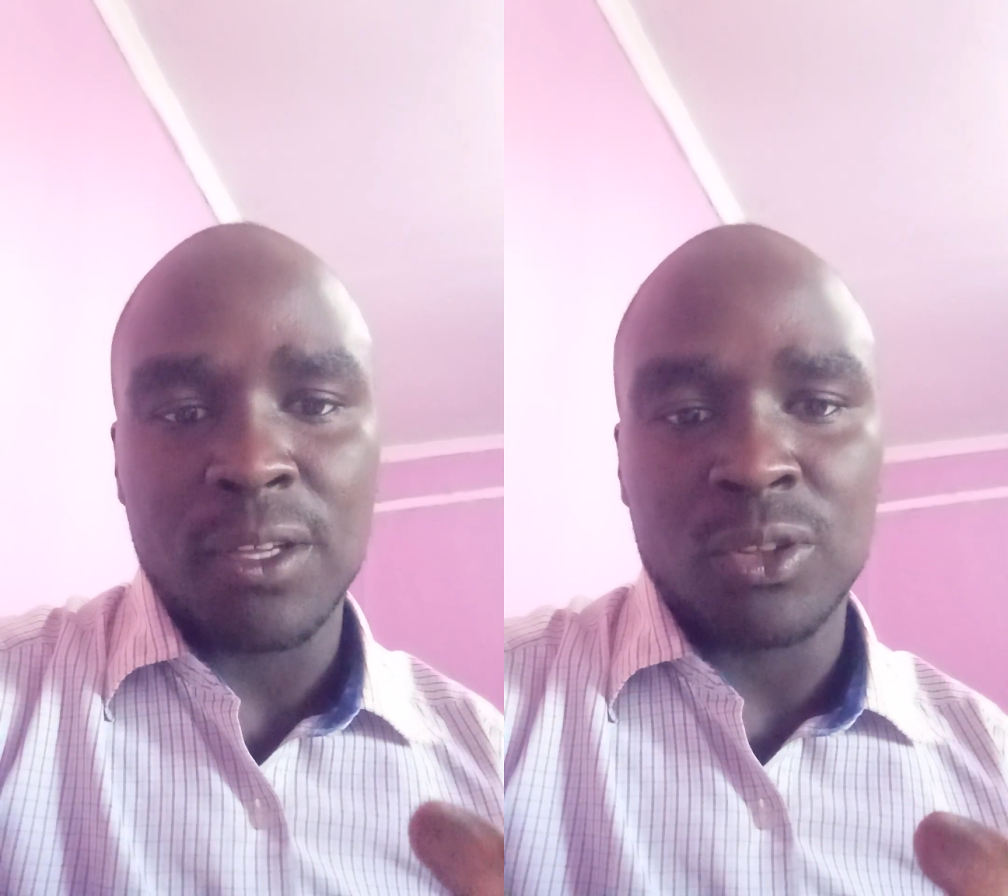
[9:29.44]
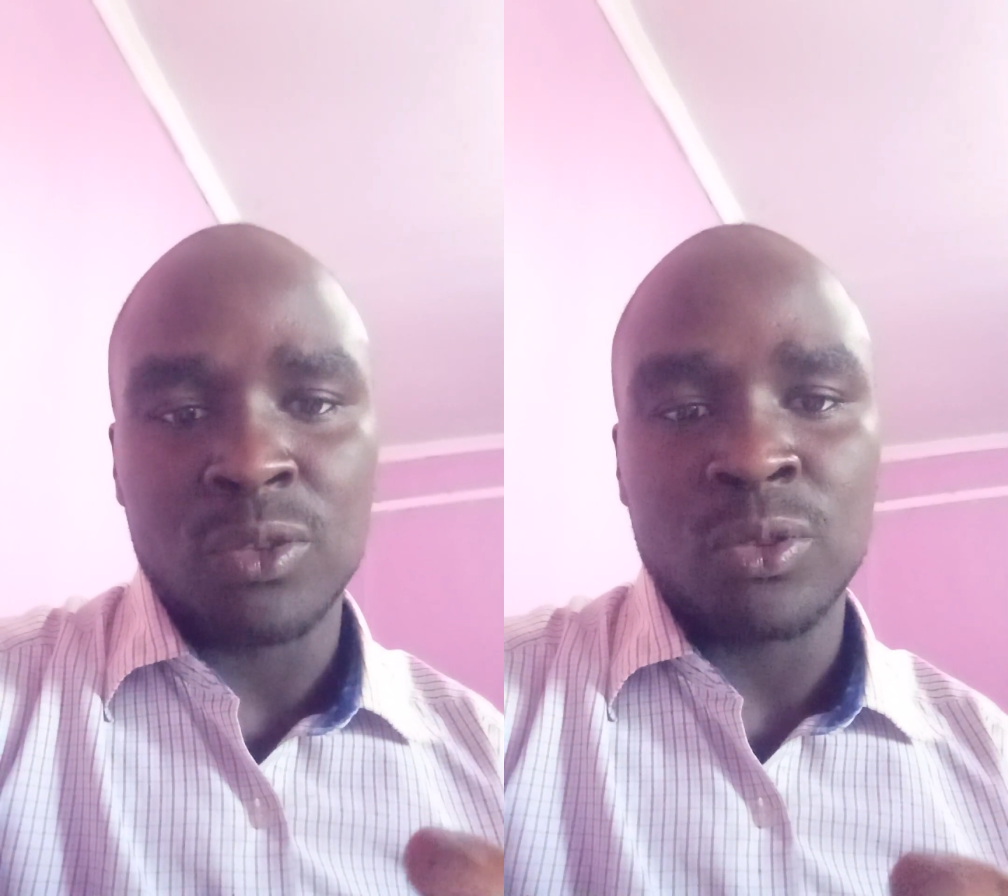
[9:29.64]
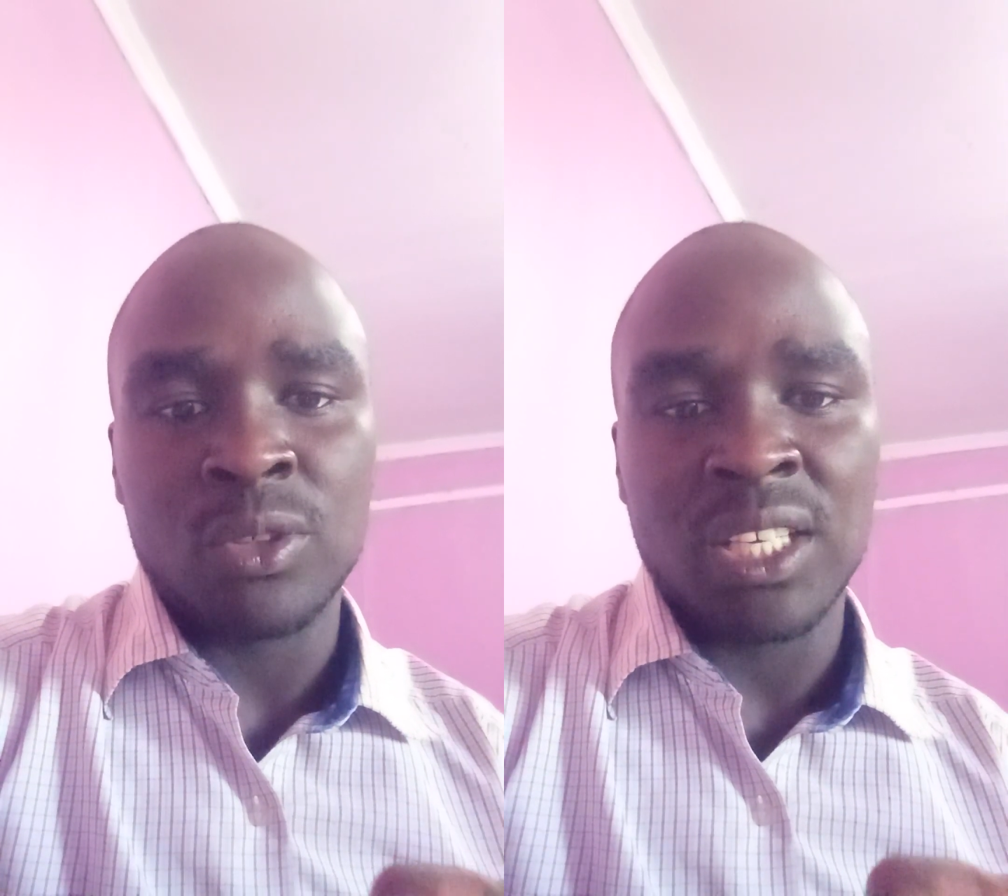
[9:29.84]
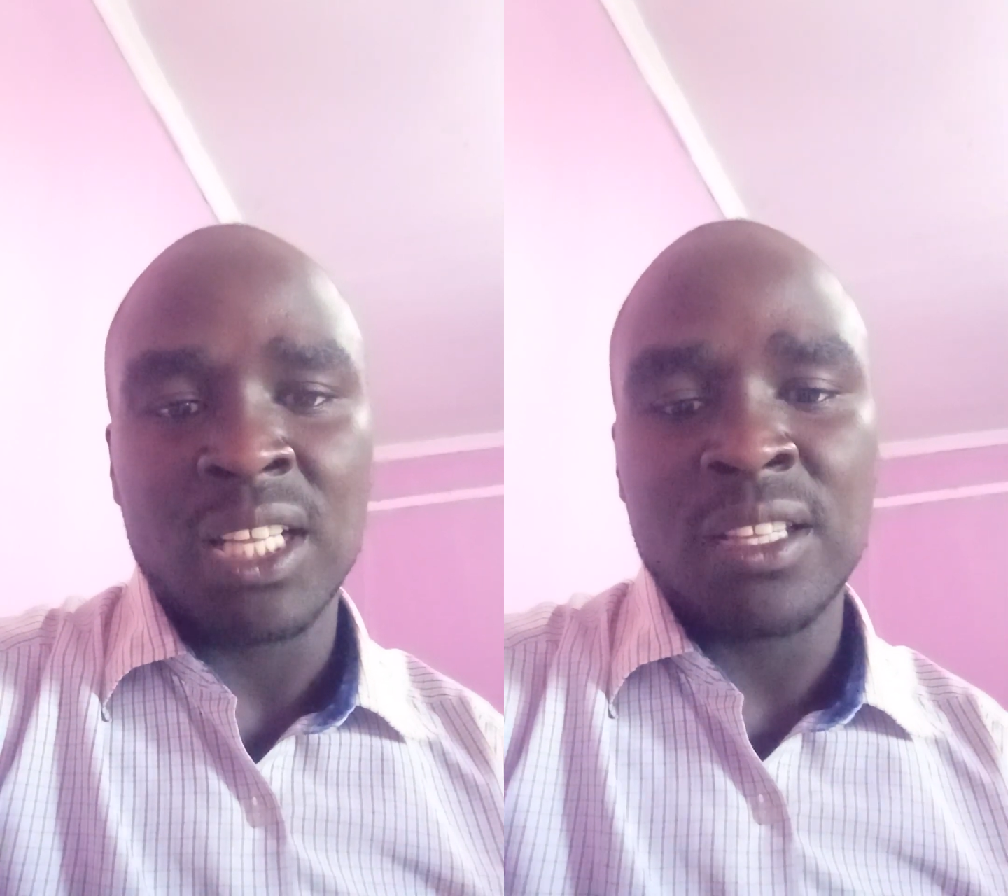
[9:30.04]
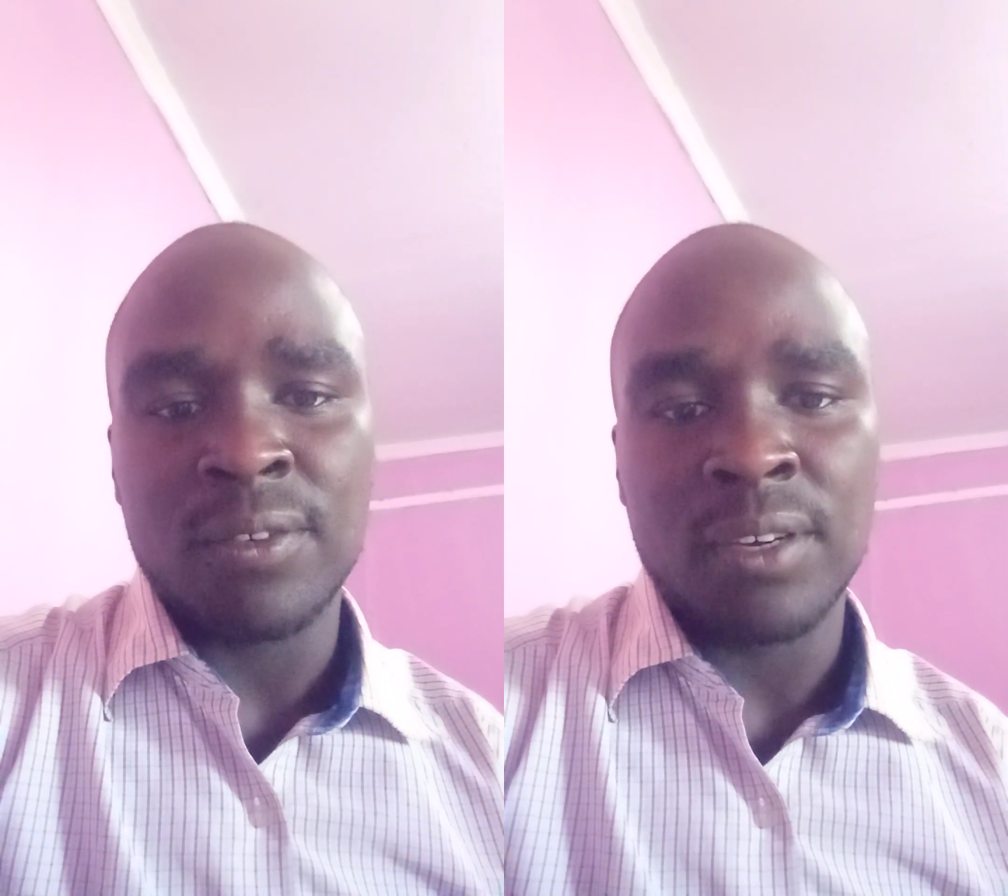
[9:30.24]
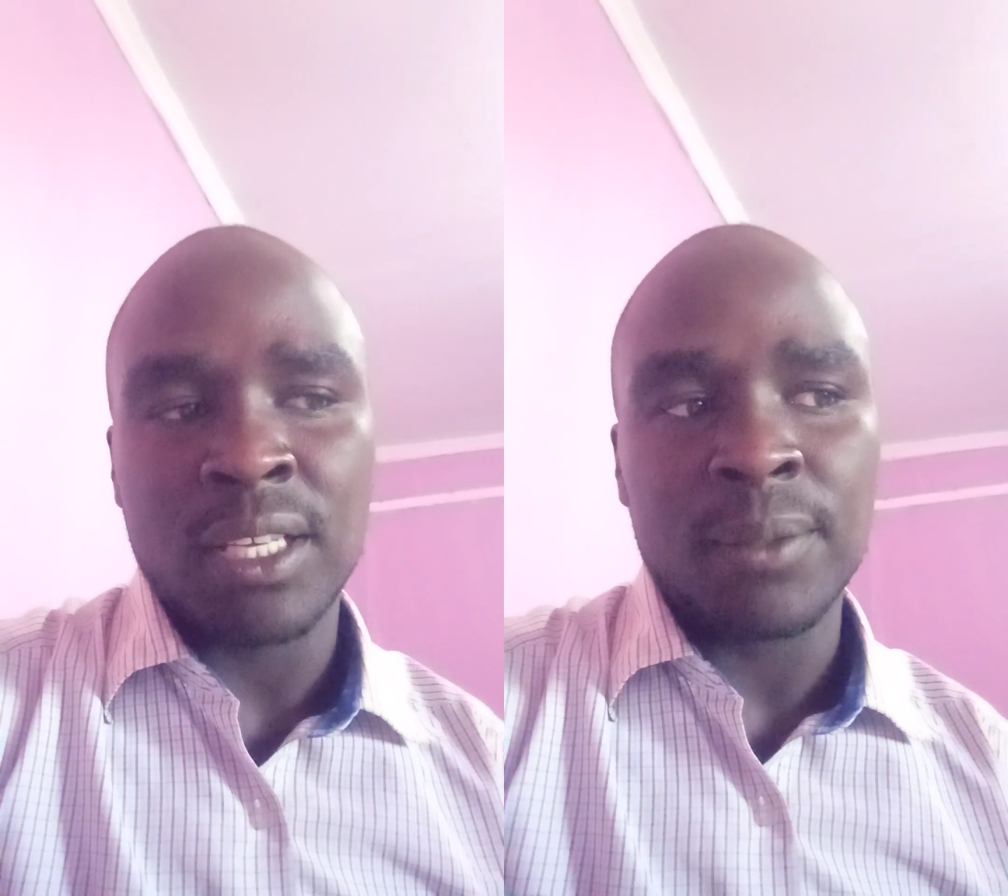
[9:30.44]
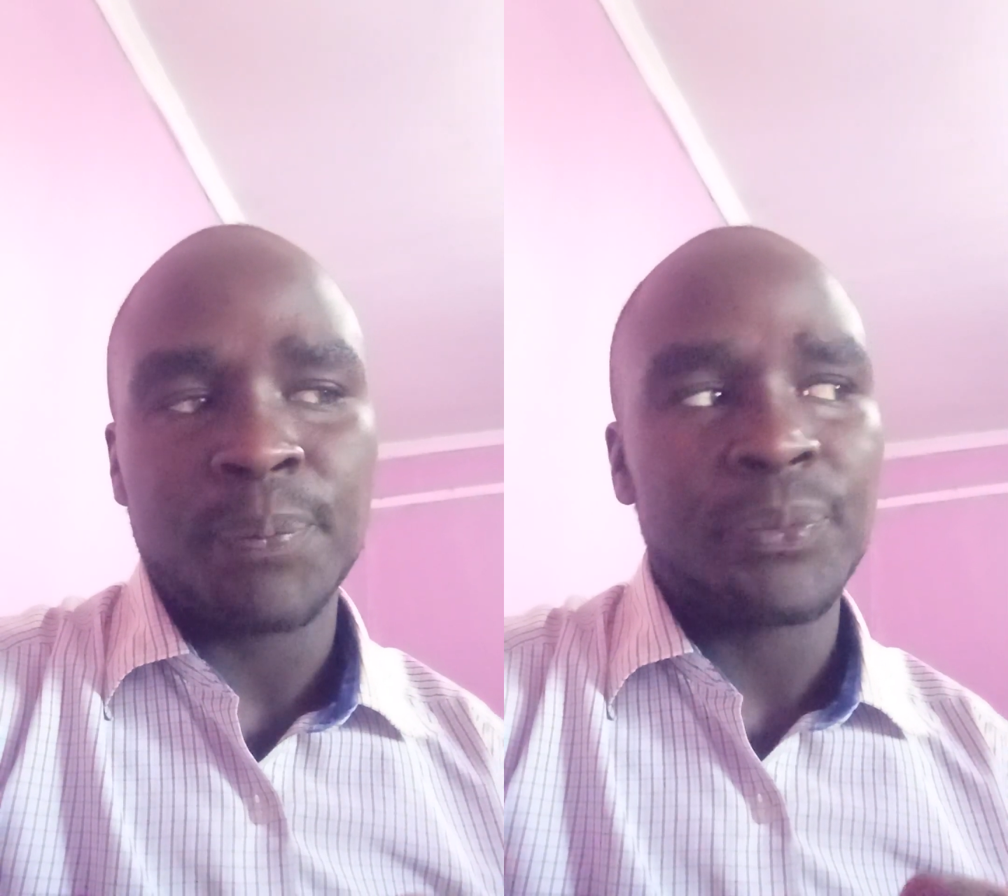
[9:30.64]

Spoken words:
to kill the fire,